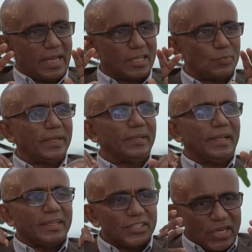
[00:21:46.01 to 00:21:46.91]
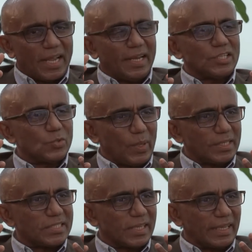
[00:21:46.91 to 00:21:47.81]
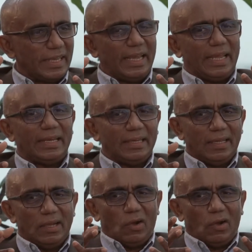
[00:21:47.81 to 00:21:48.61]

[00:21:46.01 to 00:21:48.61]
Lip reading: has been challenged once again